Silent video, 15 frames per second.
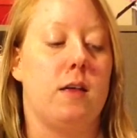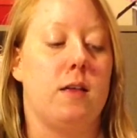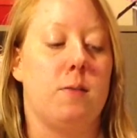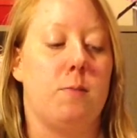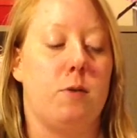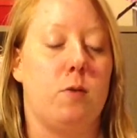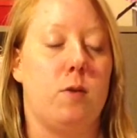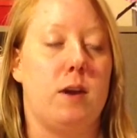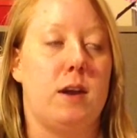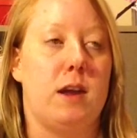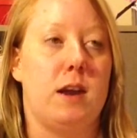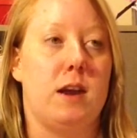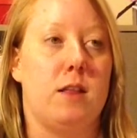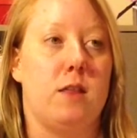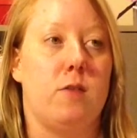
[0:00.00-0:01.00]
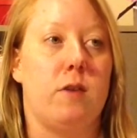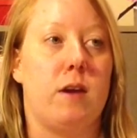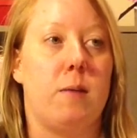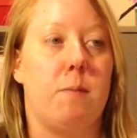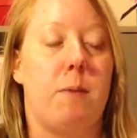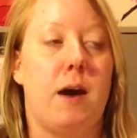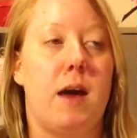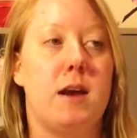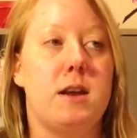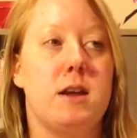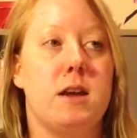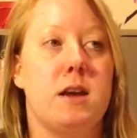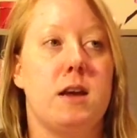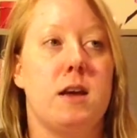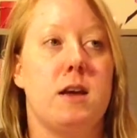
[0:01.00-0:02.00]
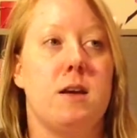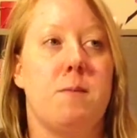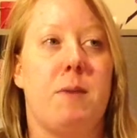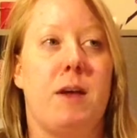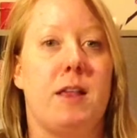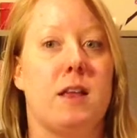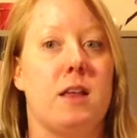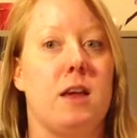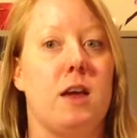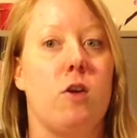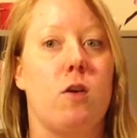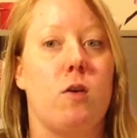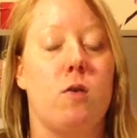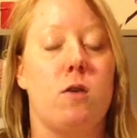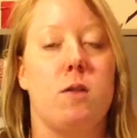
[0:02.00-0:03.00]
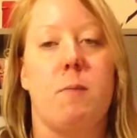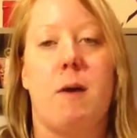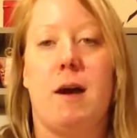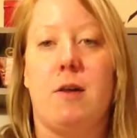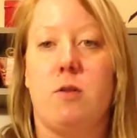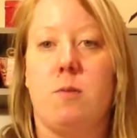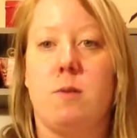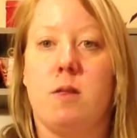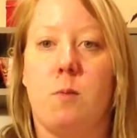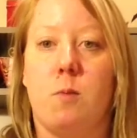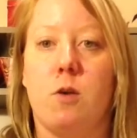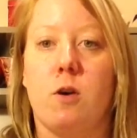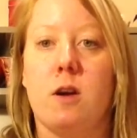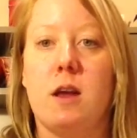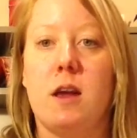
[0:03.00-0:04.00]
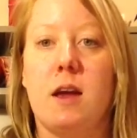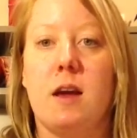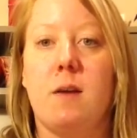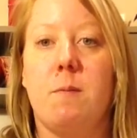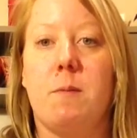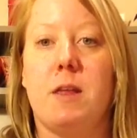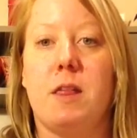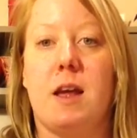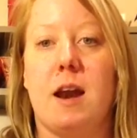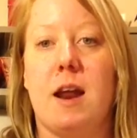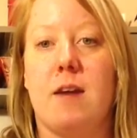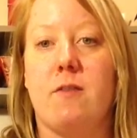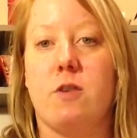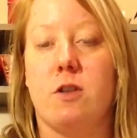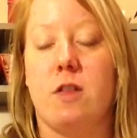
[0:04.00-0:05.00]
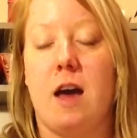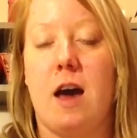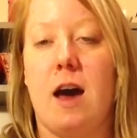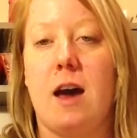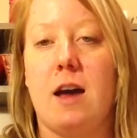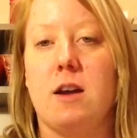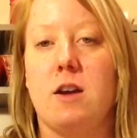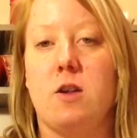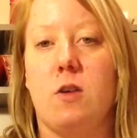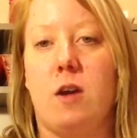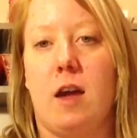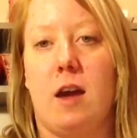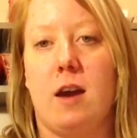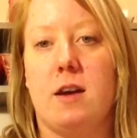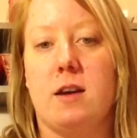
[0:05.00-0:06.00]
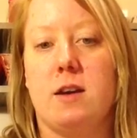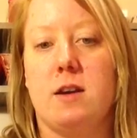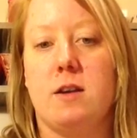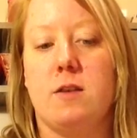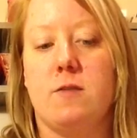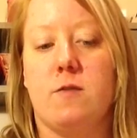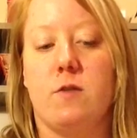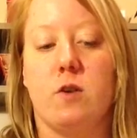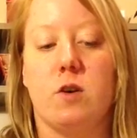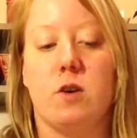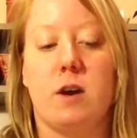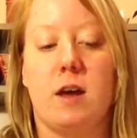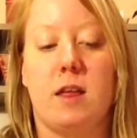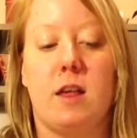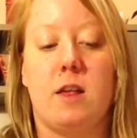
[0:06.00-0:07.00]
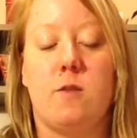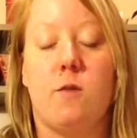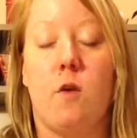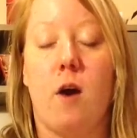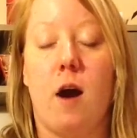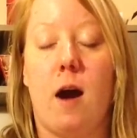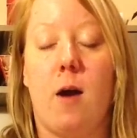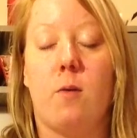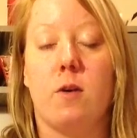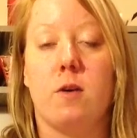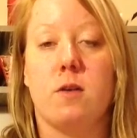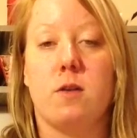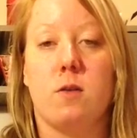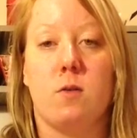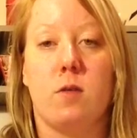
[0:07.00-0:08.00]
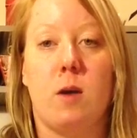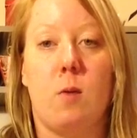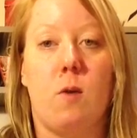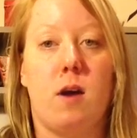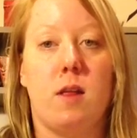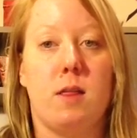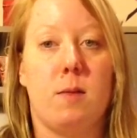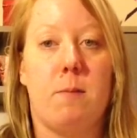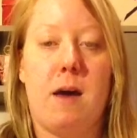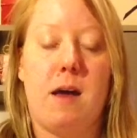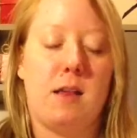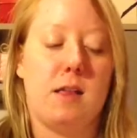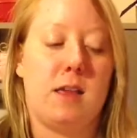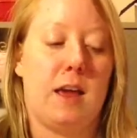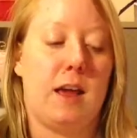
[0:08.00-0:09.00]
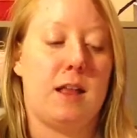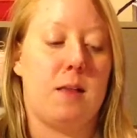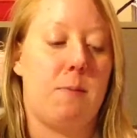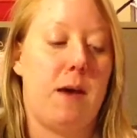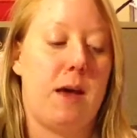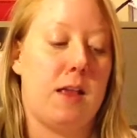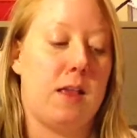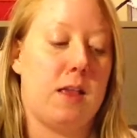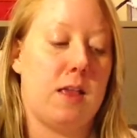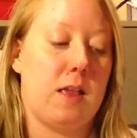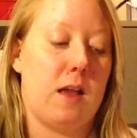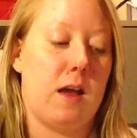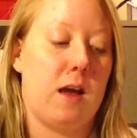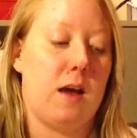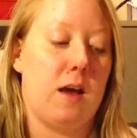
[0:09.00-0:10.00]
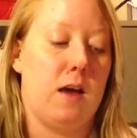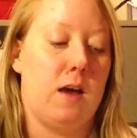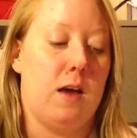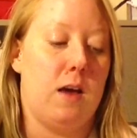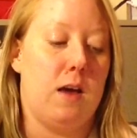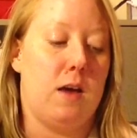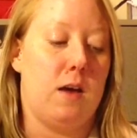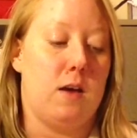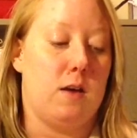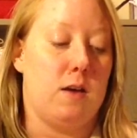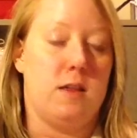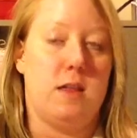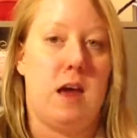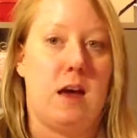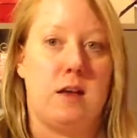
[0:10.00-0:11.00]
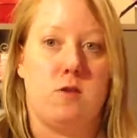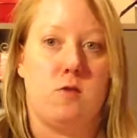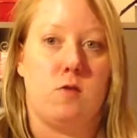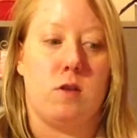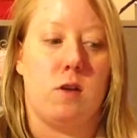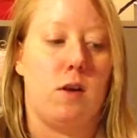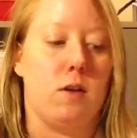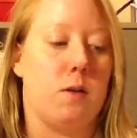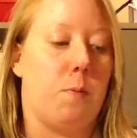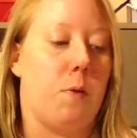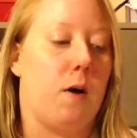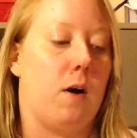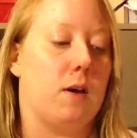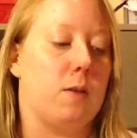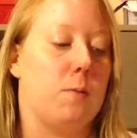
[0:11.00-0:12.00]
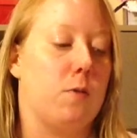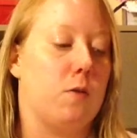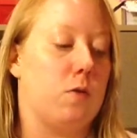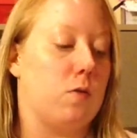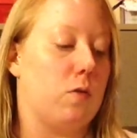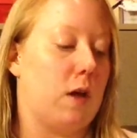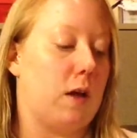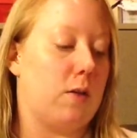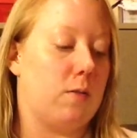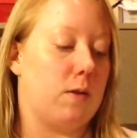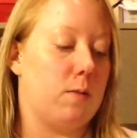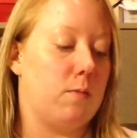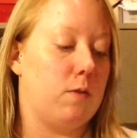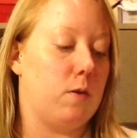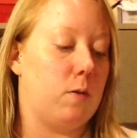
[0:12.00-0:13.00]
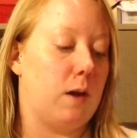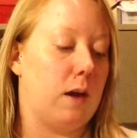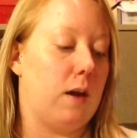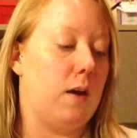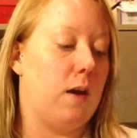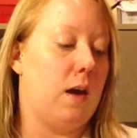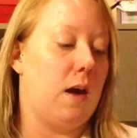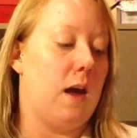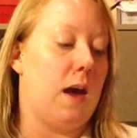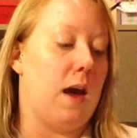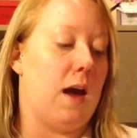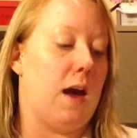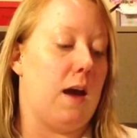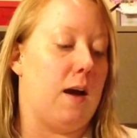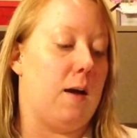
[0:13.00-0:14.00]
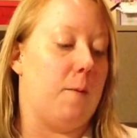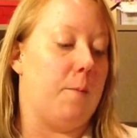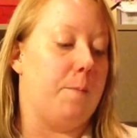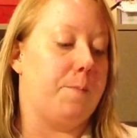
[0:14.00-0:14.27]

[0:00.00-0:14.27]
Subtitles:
between 10 and 3, but basically you can go to the bathroom in the morning, but then after that you can't for at least 4 hours. So they want to get the best test results possible. So that's what I'm doing. I'm